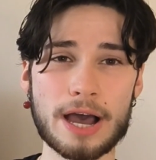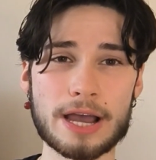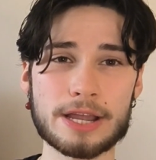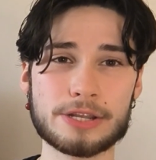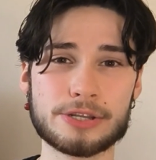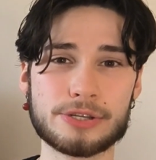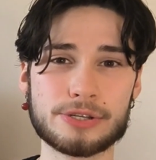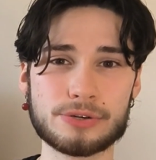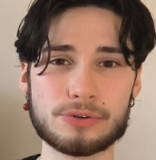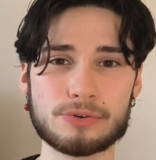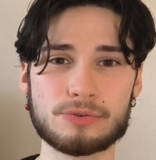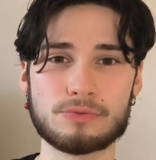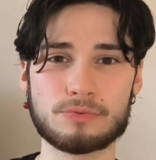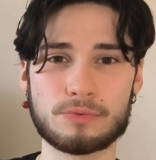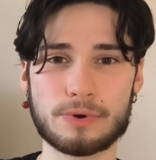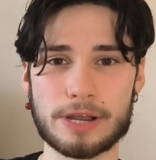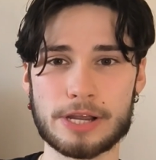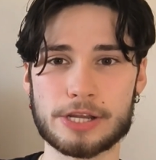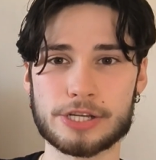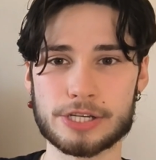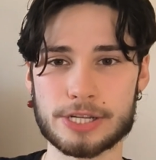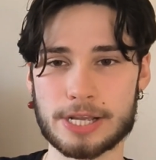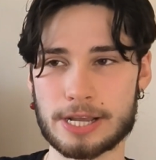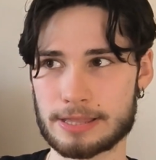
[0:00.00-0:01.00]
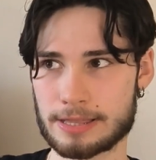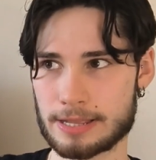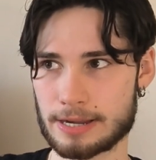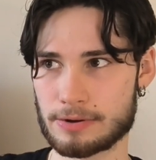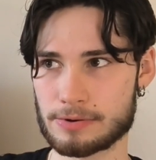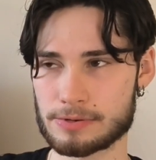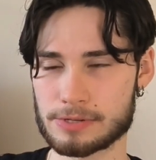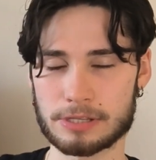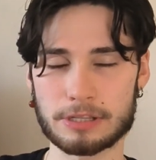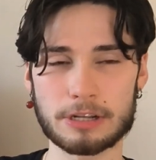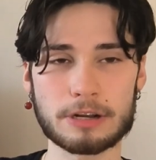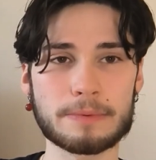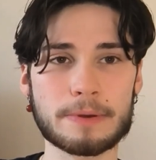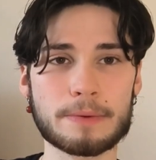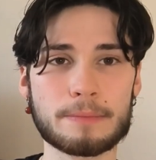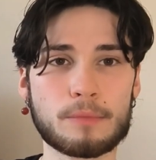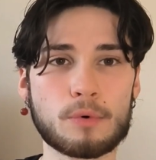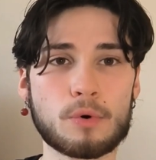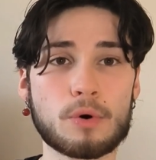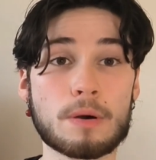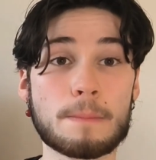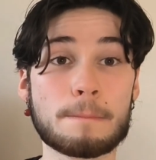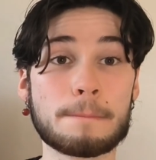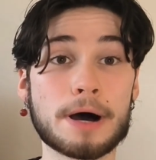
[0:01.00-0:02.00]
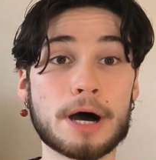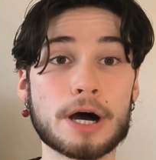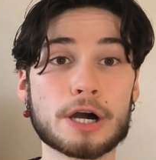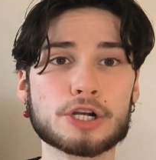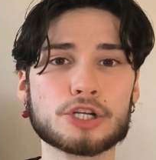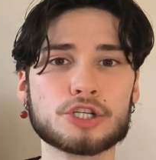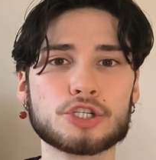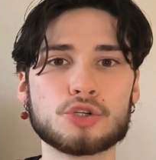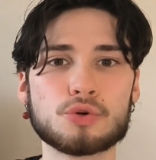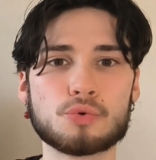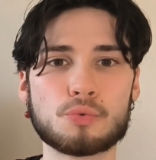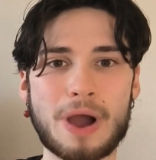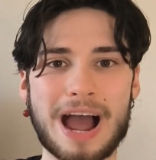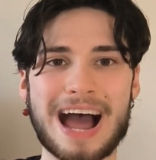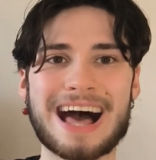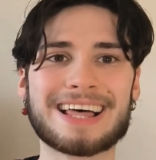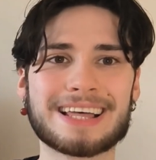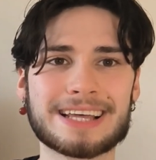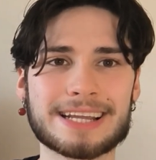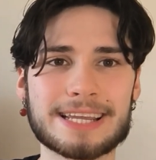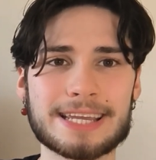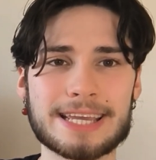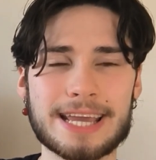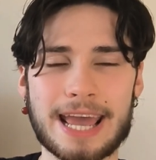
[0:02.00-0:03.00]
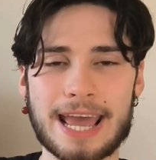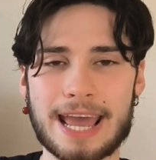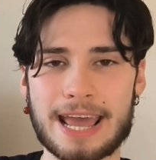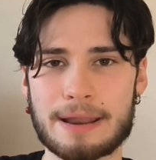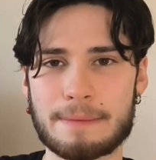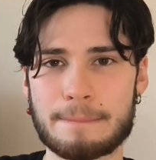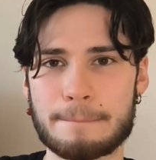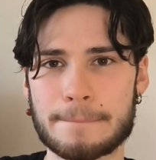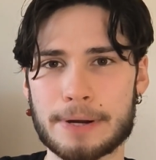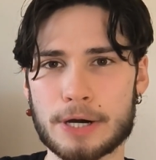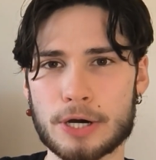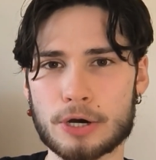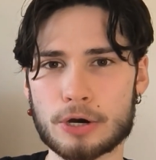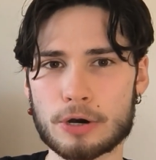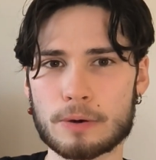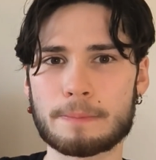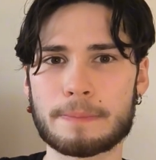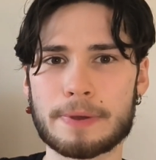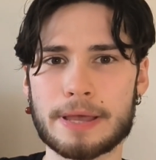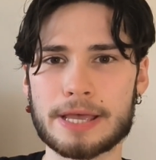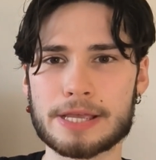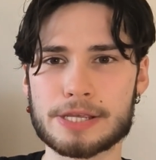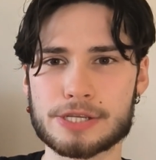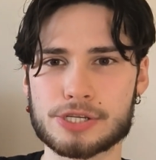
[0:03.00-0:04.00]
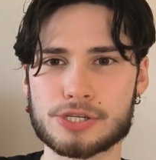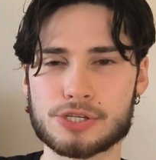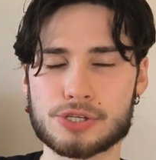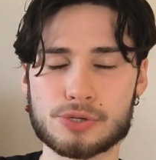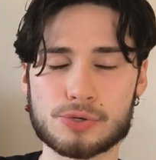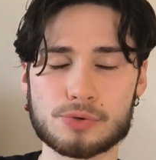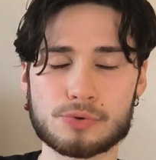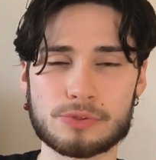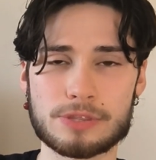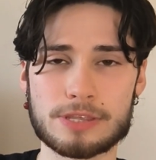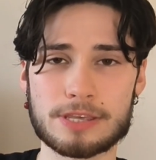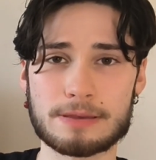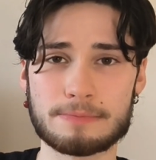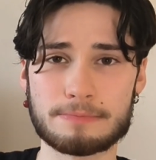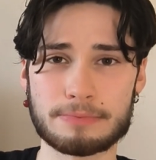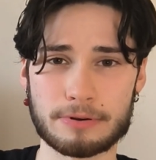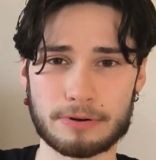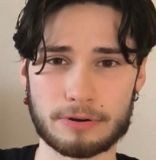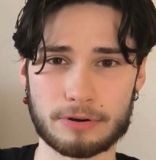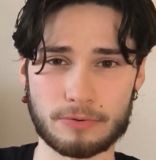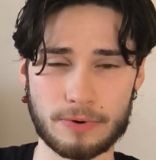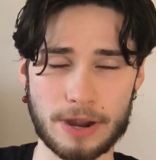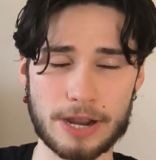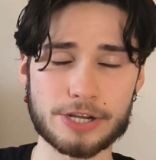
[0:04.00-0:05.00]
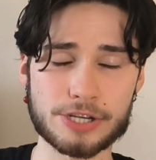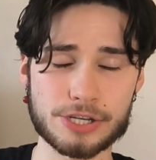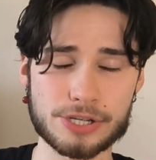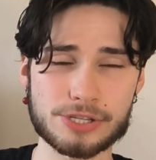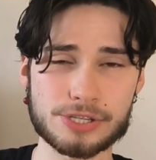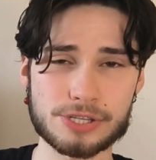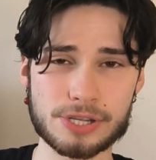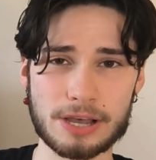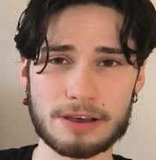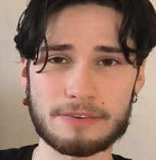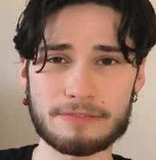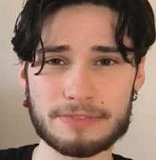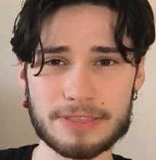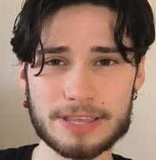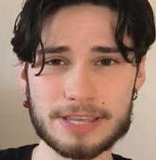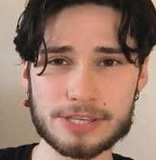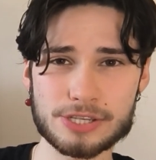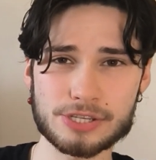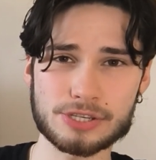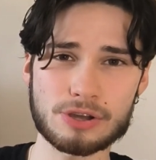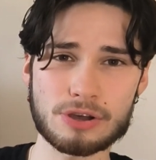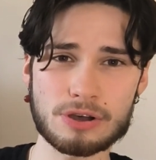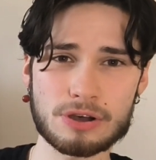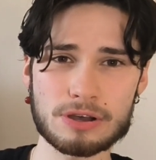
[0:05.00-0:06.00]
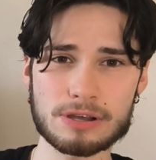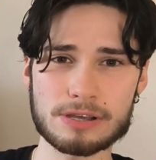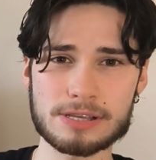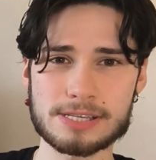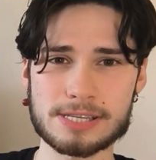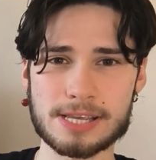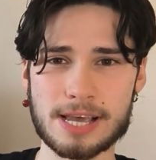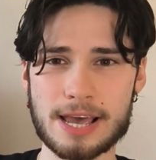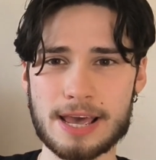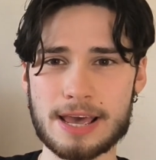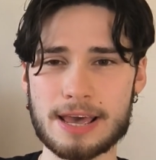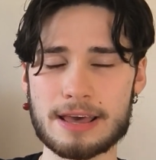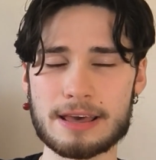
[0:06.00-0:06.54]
I do wish that there was a little bit more punctuality and purpose to the progressions of these songs,